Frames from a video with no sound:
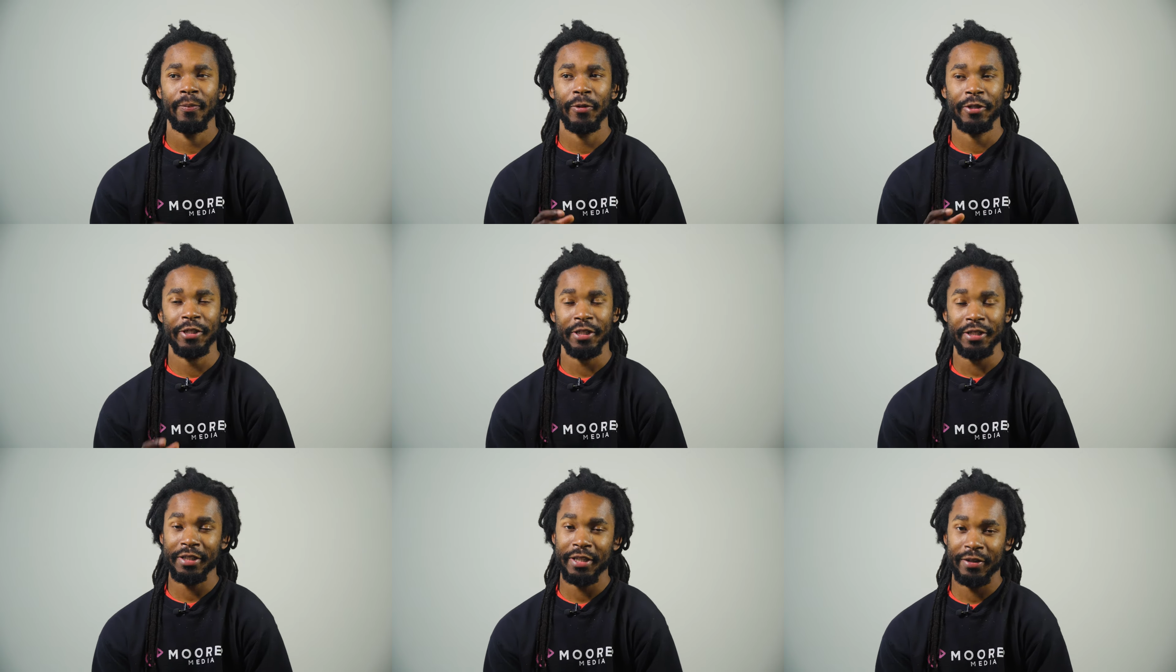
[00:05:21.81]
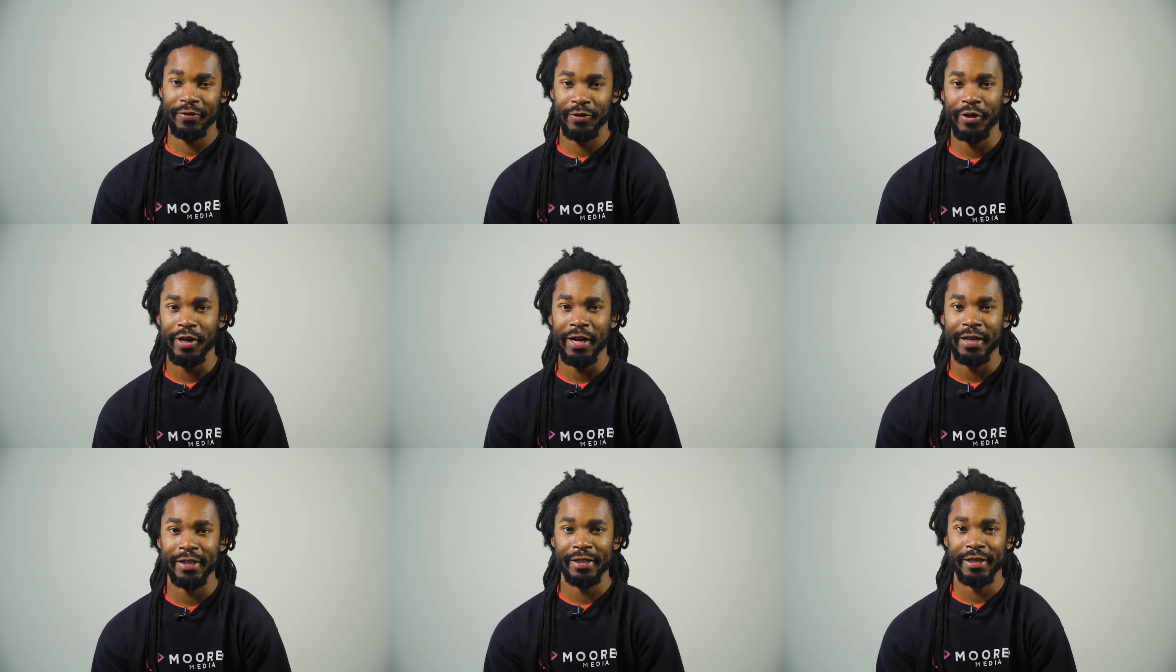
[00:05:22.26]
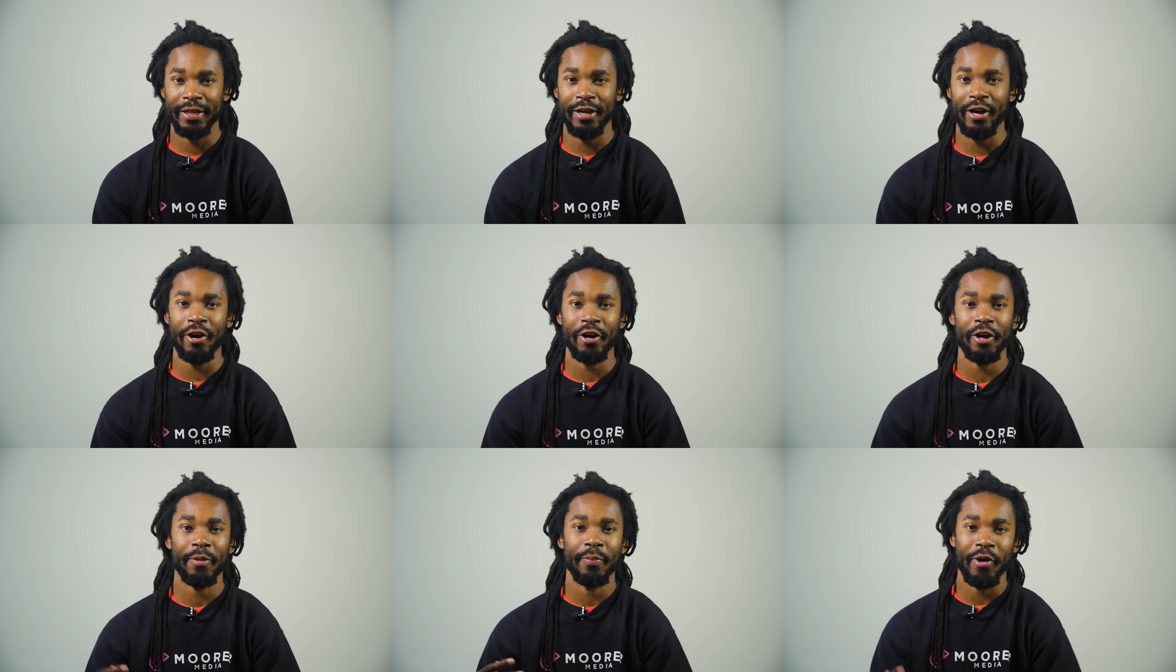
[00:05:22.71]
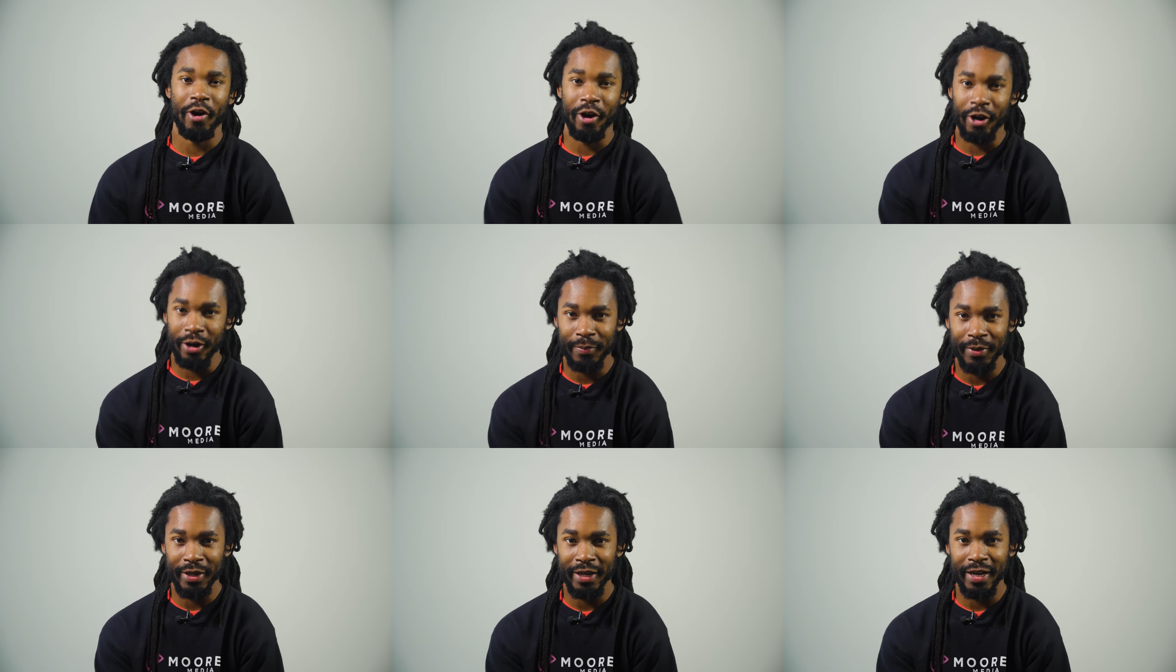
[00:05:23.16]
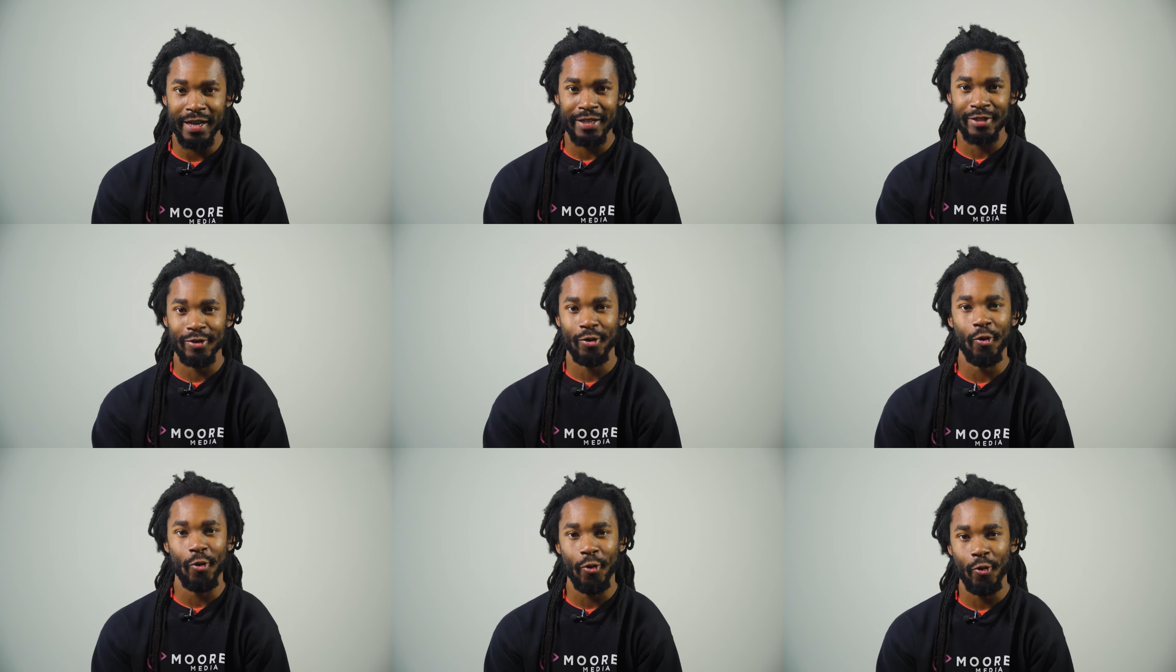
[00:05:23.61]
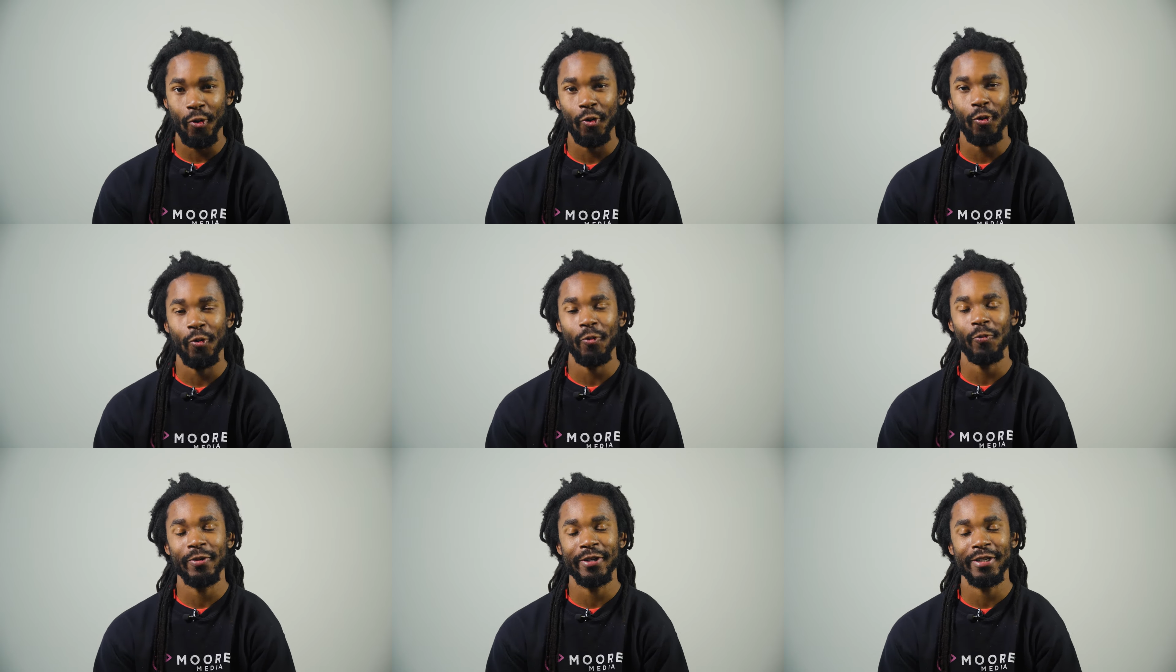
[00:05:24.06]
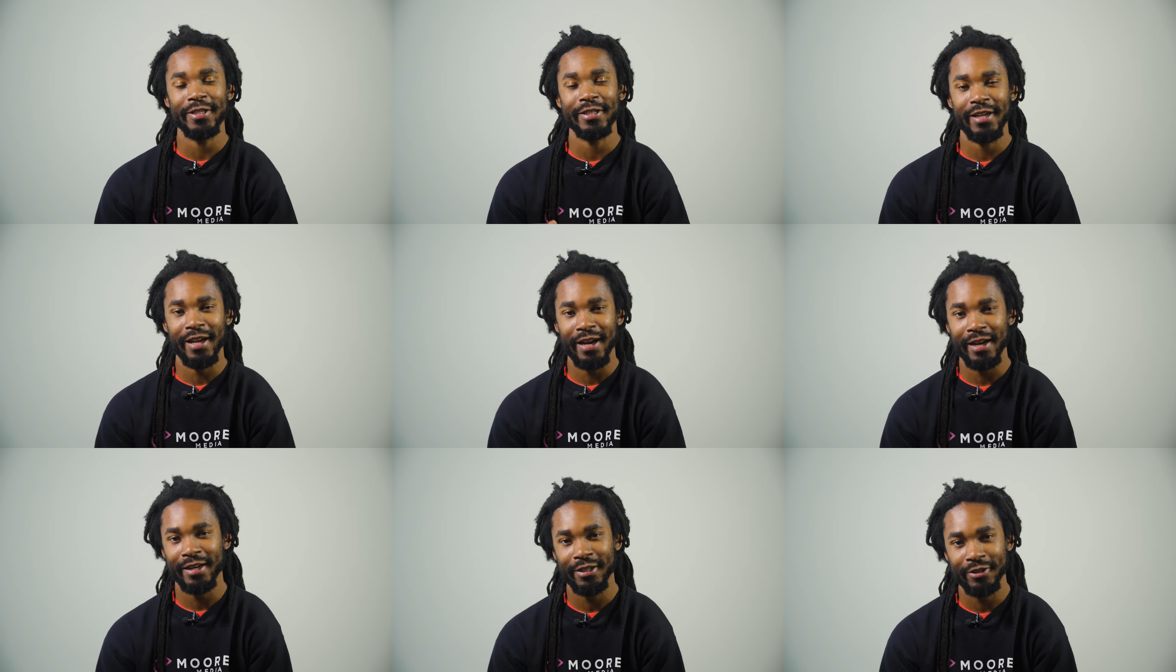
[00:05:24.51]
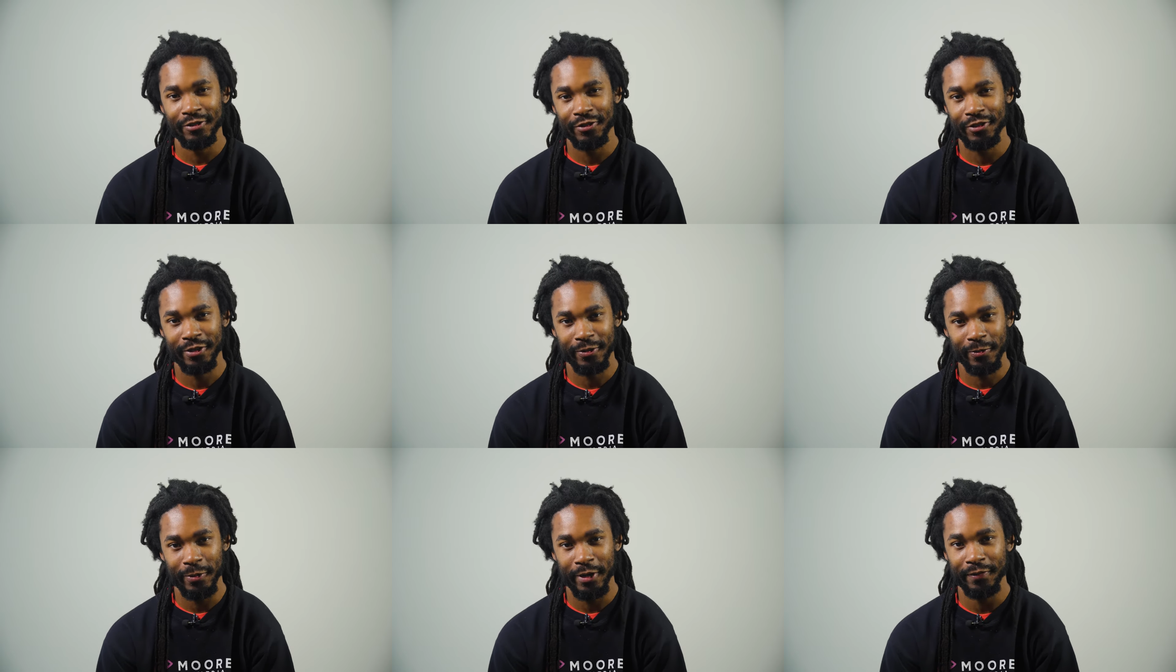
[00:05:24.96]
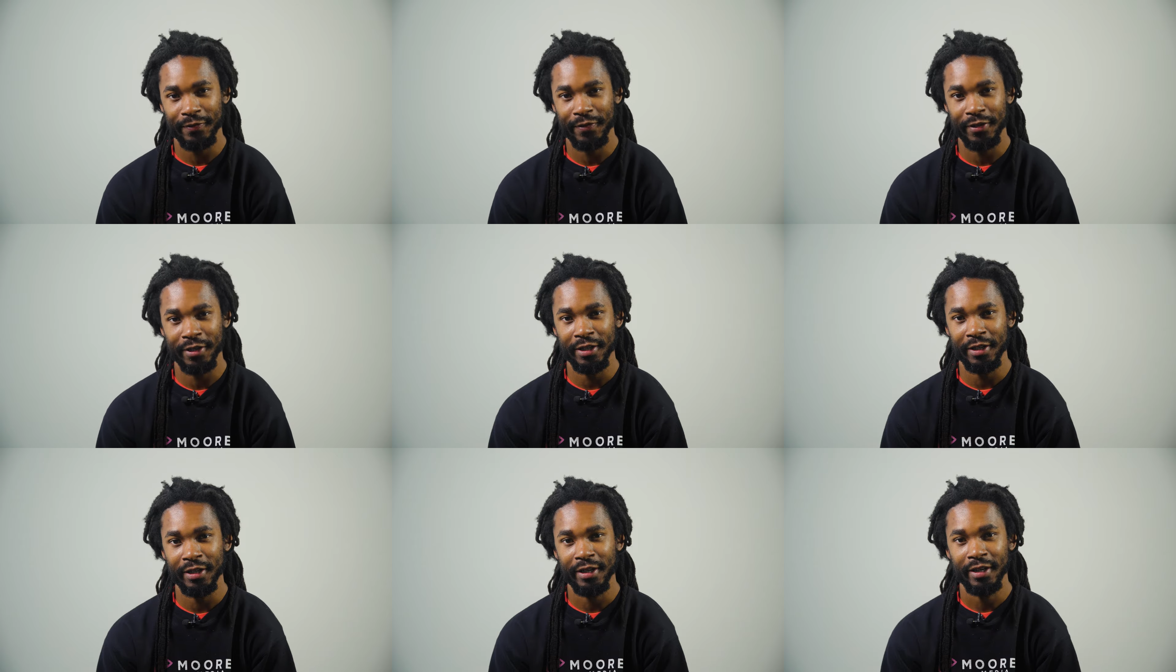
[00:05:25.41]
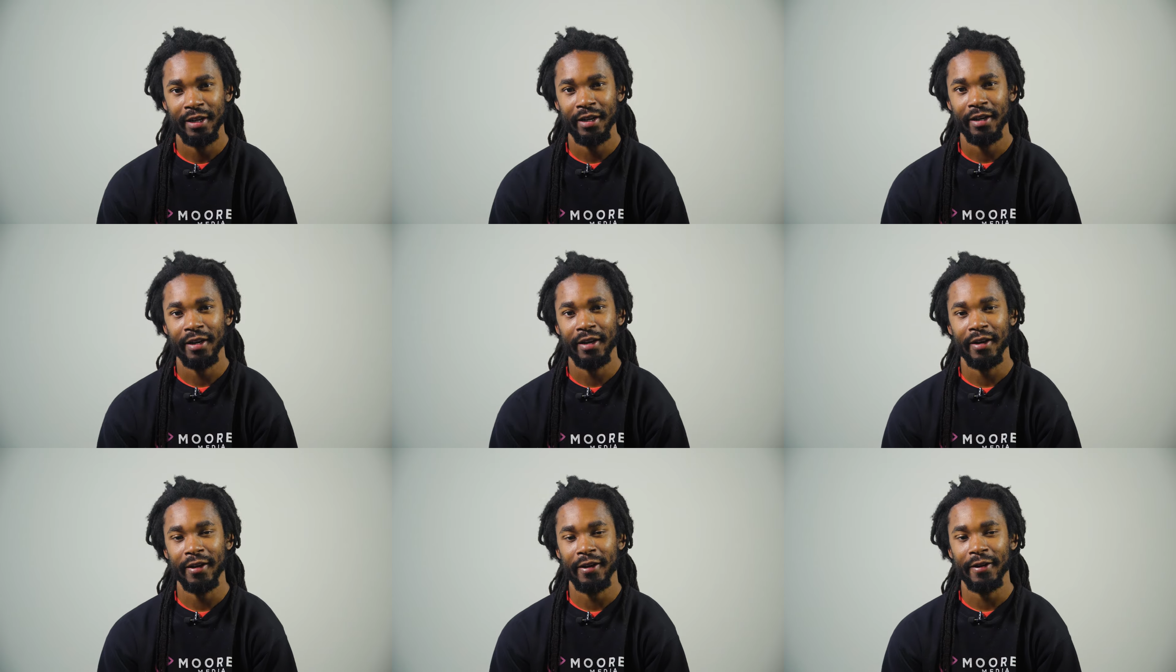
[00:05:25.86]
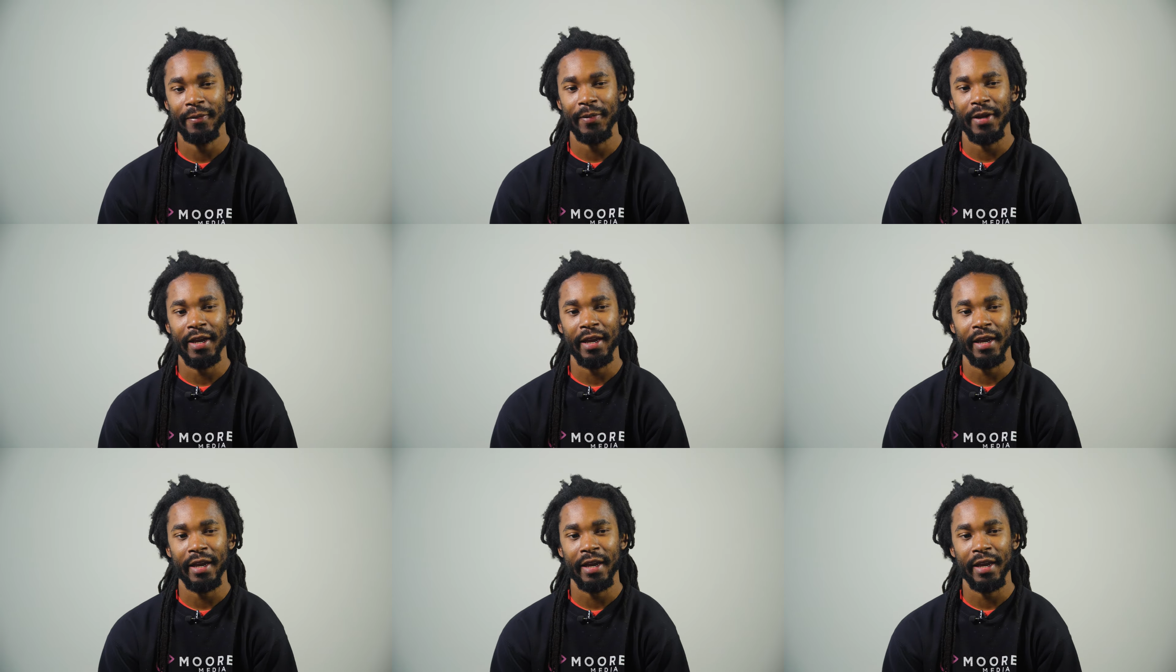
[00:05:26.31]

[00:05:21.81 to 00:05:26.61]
But just to give you an idea, our apartment as a whole was 900 square feet um,